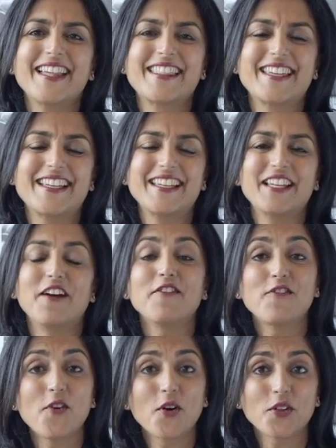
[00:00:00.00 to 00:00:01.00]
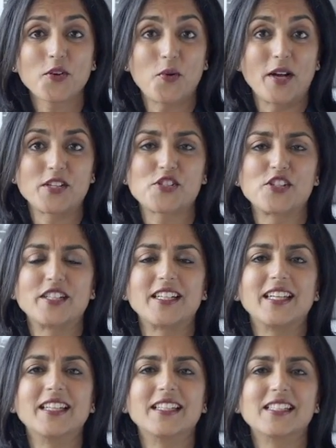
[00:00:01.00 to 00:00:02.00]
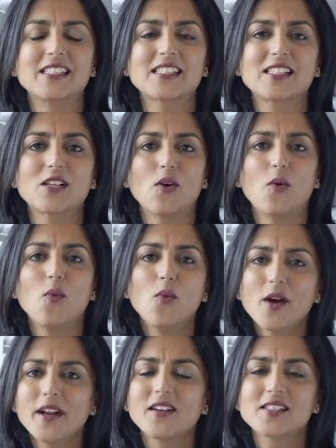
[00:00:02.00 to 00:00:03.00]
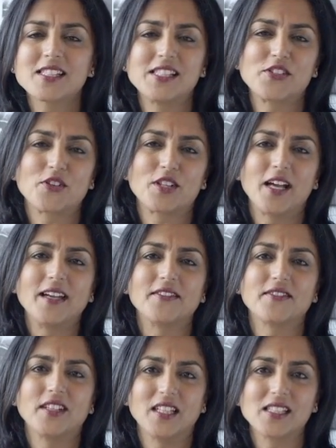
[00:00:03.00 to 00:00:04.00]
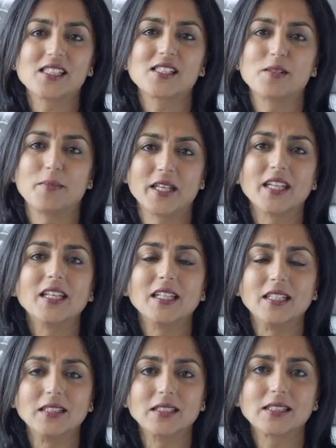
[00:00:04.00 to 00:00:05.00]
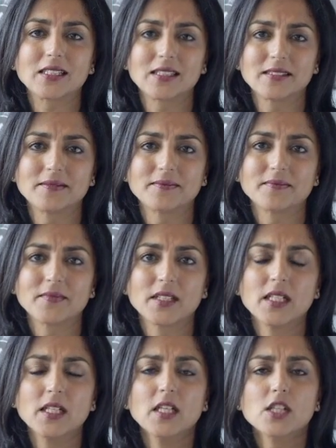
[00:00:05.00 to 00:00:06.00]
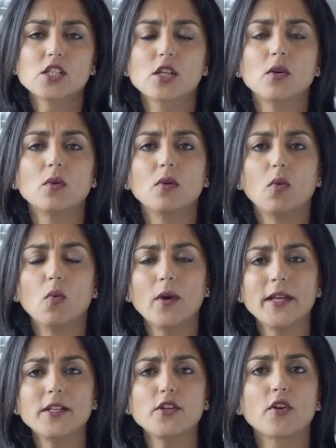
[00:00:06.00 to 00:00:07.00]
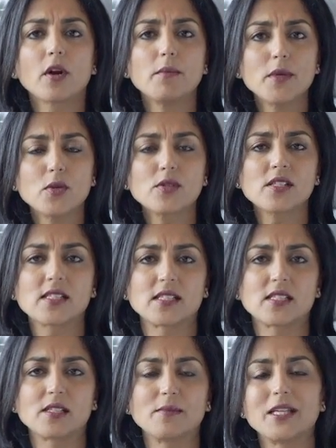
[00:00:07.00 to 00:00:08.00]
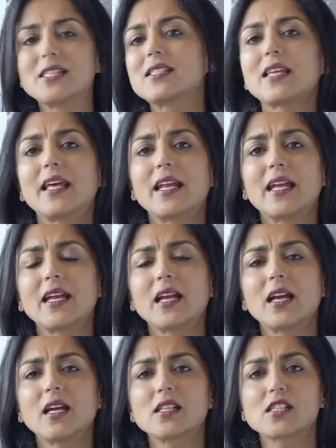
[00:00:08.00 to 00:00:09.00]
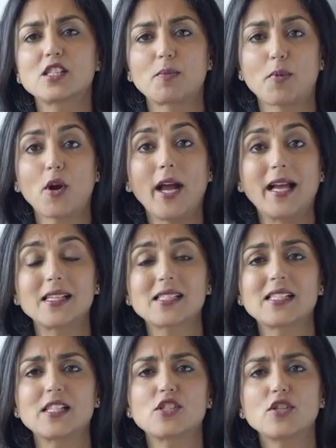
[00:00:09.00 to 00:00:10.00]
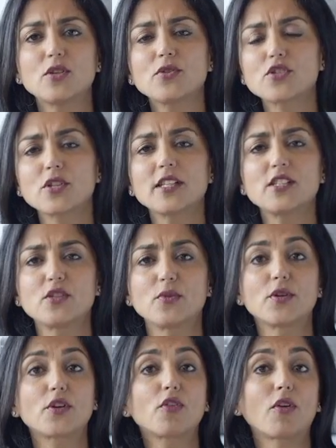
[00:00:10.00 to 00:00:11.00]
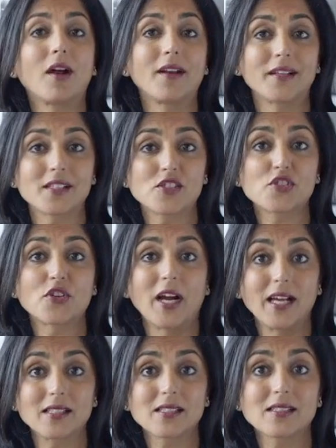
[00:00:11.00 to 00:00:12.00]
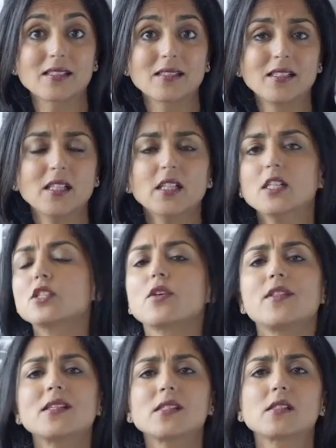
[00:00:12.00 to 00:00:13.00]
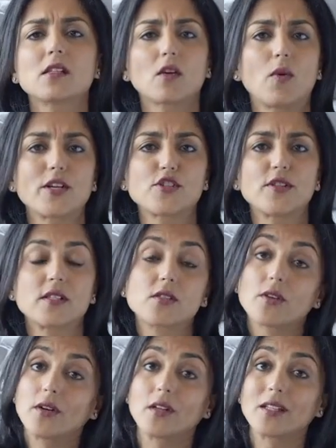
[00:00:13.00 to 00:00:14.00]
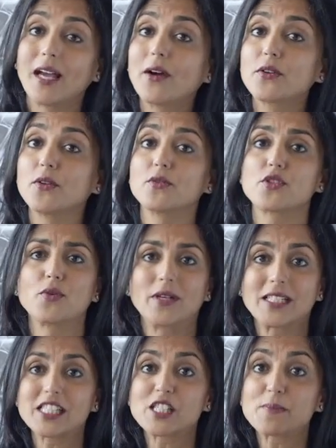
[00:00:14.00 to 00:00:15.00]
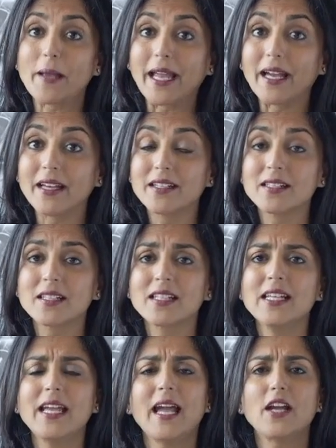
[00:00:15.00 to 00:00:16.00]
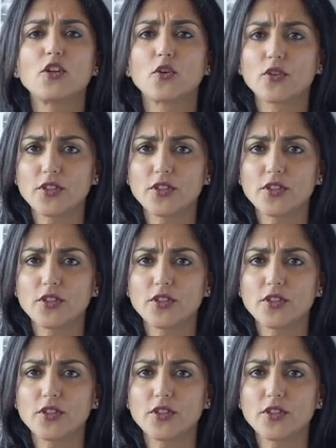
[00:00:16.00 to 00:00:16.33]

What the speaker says: The fourth question is, what else in your life needs to be healed? So when your immune system is getting suppressed, it's usually due to chronic stress. So this is the question that's going to allow you to expand your